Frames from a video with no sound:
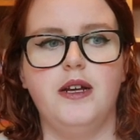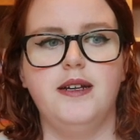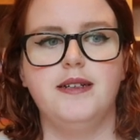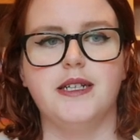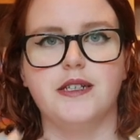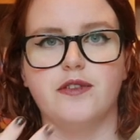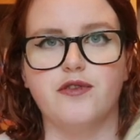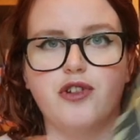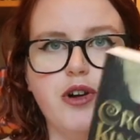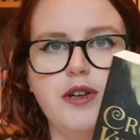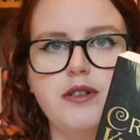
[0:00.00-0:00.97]
Six of
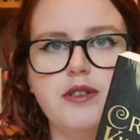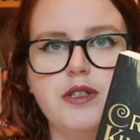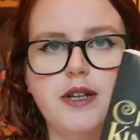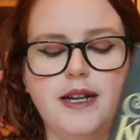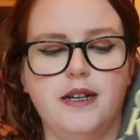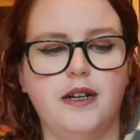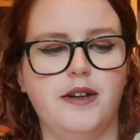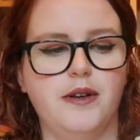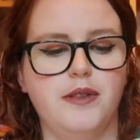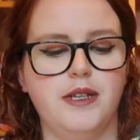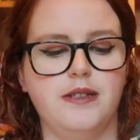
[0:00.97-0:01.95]
Crows, and I
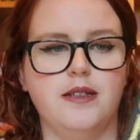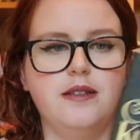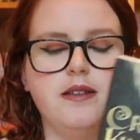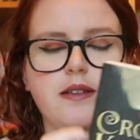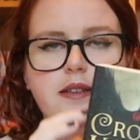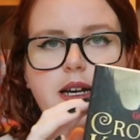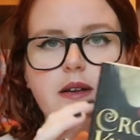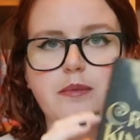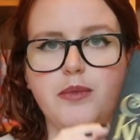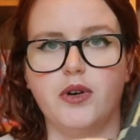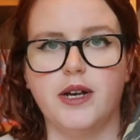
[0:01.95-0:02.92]
know this is the
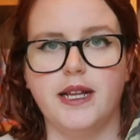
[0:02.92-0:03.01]
second book